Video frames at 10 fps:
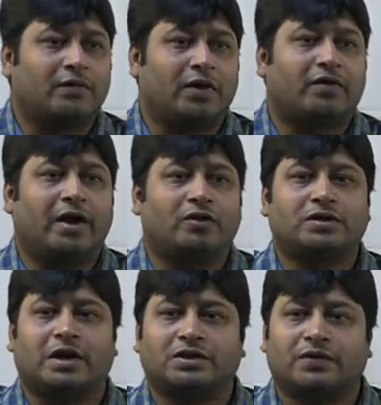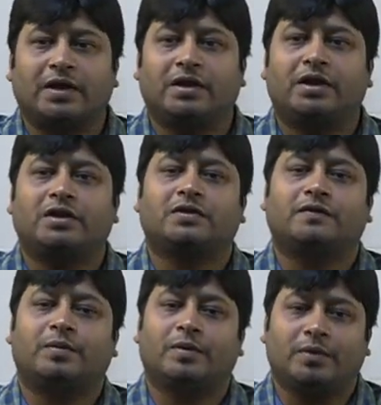We will try to satisfy the needs
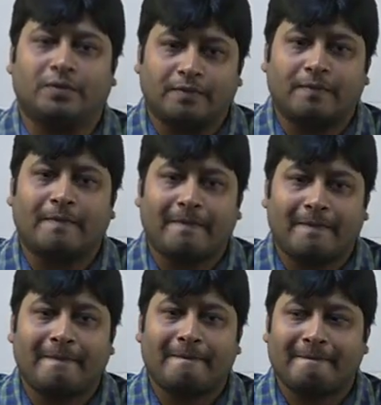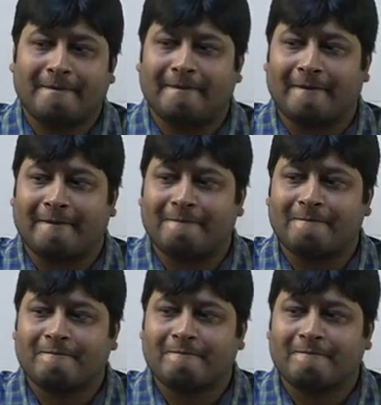of the people. Okay.